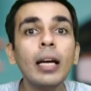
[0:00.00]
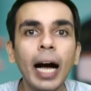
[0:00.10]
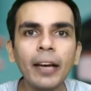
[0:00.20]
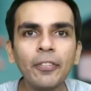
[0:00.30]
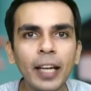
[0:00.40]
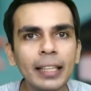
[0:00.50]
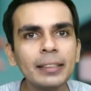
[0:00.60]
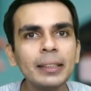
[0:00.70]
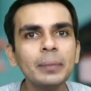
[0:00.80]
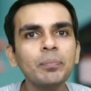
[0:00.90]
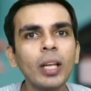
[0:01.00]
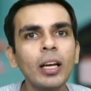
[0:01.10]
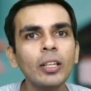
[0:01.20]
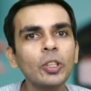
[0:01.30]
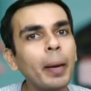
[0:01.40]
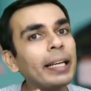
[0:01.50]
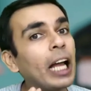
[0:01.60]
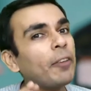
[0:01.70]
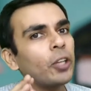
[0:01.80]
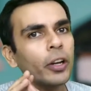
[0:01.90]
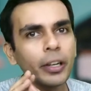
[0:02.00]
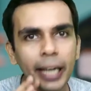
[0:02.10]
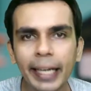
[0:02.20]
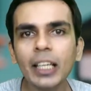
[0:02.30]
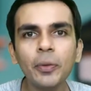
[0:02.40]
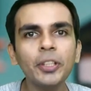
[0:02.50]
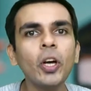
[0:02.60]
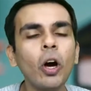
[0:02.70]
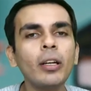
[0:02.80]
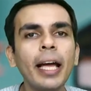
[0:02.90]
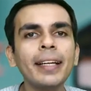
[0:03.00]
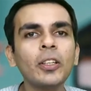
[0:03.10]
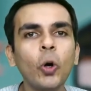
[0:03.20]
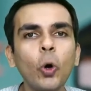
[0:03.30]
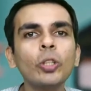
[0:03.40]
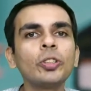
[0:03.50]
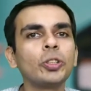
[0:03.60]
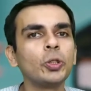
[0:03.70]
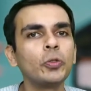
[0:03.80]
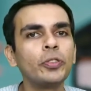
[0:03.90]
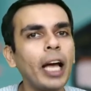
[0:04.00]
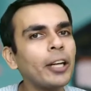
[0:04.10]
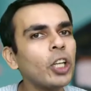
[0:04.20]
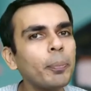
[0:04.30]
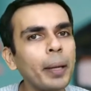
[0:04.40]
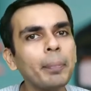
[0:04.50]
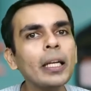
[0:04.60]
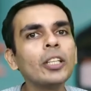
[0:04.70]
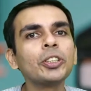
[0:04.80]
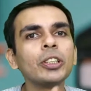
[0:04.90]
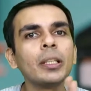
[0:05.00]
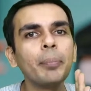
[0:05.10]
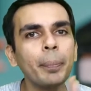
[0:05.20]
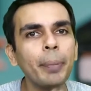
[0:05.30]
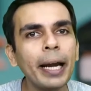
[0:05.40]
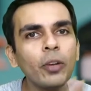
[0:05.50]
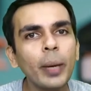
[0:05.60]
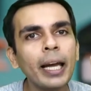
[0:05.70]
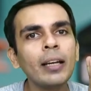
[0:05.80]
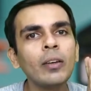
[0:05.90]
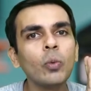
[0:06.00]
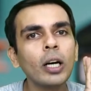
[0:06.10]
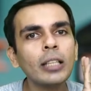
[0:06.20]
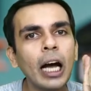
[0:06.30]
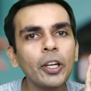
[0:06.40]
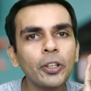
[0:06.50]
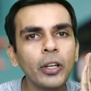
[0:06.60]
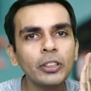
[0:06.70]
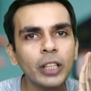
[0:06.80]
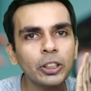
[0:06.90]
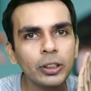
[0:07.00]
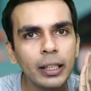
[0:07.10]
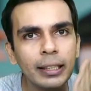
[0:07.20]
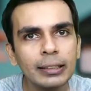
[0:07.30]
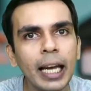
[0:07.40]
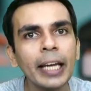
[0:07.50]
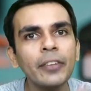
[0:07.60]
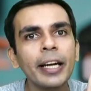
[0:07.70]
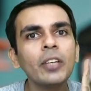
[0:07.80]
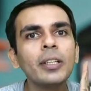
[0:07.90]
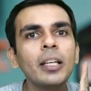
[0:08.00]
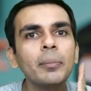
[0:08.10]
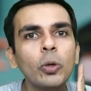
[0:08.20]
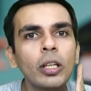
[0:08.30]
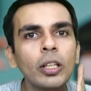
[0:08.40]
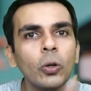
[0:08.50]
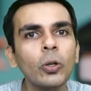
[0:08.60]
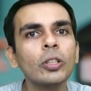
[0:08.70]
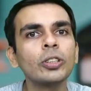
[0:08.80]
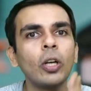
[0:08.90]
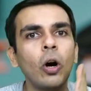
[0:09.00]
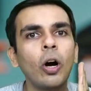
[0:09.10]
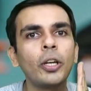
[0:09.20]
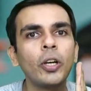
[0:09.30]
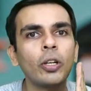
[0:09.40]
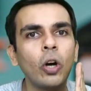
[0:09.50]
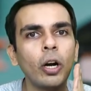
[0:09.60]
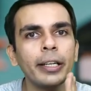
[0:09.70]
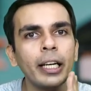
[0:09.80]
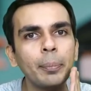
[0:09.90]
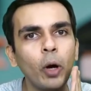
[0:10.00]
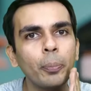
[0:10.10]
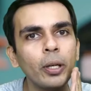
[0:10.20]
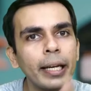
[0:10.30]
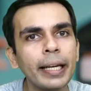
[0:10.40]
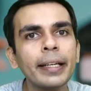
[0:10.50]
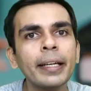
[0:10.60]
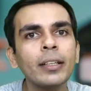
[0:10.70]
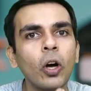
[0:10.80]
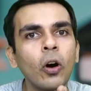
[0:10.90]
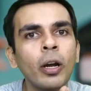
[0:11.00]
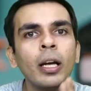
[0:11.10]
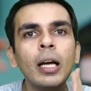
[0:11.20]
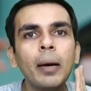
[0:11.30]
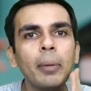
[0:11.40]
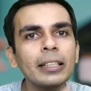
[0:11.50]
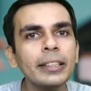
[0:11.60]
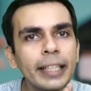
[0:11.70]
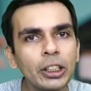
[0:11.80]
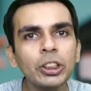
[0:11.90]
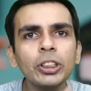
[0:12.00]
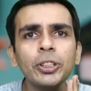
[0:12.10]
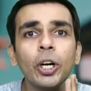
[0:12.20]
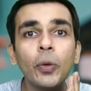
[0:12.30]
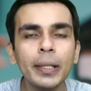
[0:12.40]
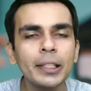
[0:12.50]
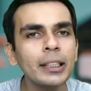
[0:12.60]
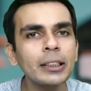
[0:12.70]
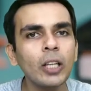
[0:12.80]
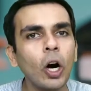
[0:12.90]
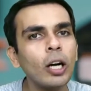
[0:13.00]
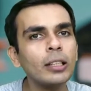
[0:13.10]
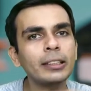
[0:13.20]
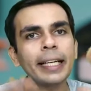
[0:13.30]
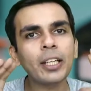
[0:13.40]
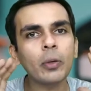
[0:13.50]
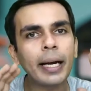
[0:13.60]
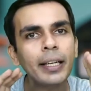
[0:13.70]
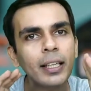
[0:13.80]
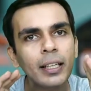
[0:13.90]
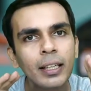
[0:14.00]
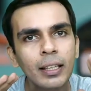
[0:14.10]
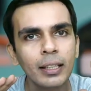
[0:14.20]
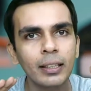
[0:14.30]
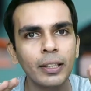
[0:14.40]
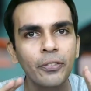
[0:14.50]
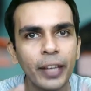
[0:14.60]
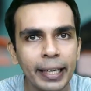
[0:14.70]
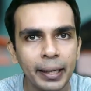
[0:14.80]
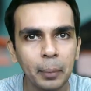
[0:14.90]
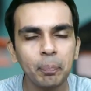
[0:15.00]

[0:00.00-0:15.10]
Hi friends, so by now you are ready with your online course, you've done your preparation, prepared well, worked hard on your instructional design, ready with the Moodle course, all your content populated, your presentations, your quizzes, all set to enter the field.